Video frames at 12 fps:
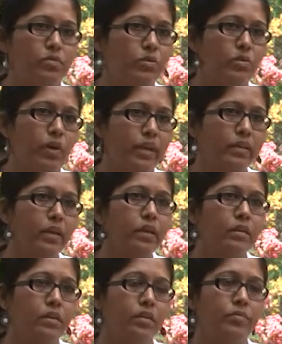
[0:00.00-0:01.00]
So I
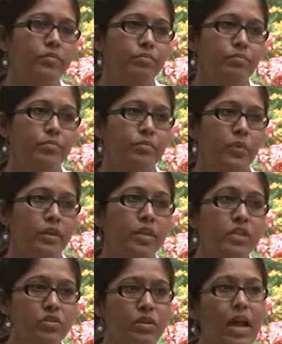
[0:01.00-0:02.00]
think a
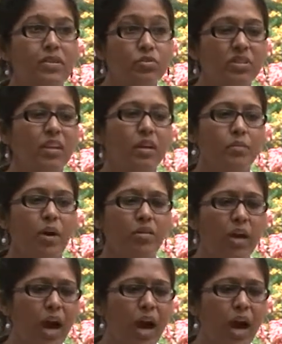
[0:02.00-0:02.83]
teacher has to think about,